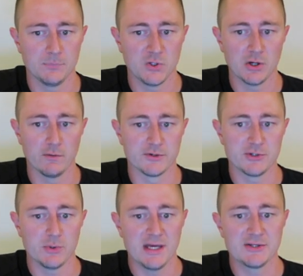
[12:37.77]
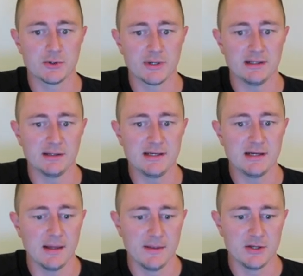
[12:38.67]
you go over to Enter
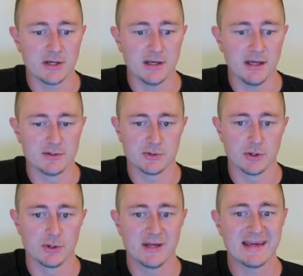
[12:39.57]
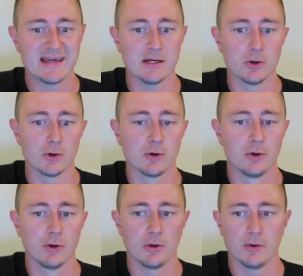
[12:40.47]
Elite, and then you can enter here
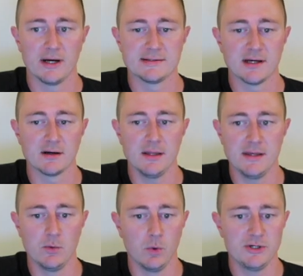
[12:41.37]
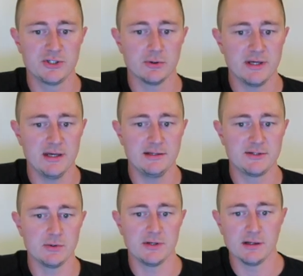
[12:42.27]
right there. And then once you're
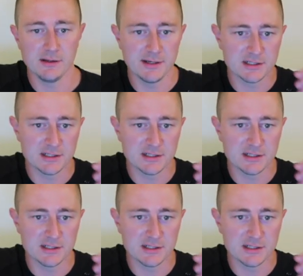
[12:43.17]
into the Elite